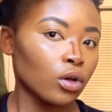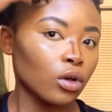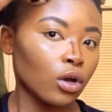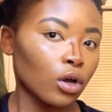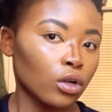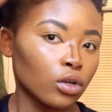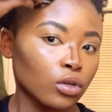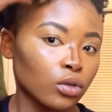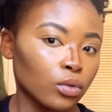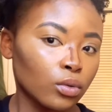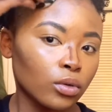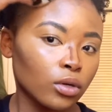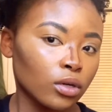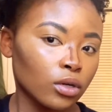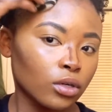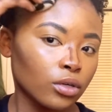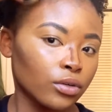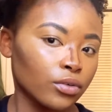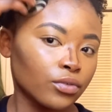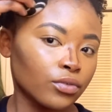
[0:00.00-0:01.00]

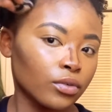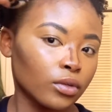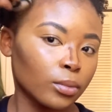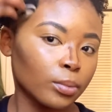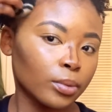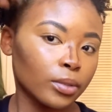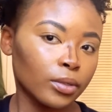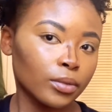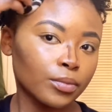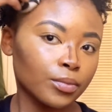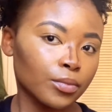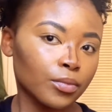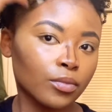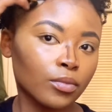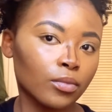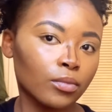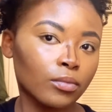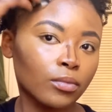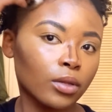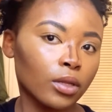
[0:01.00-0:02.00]
Contour, flip it,
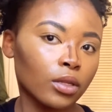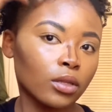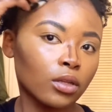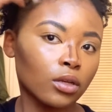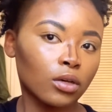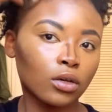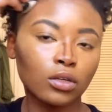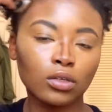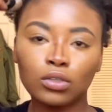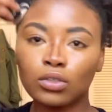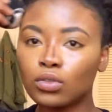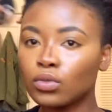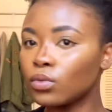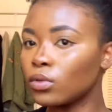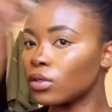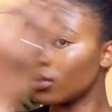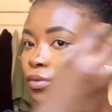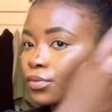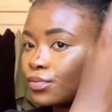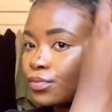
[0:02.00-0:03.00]
and the
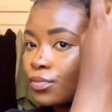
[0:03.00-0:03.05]
contour.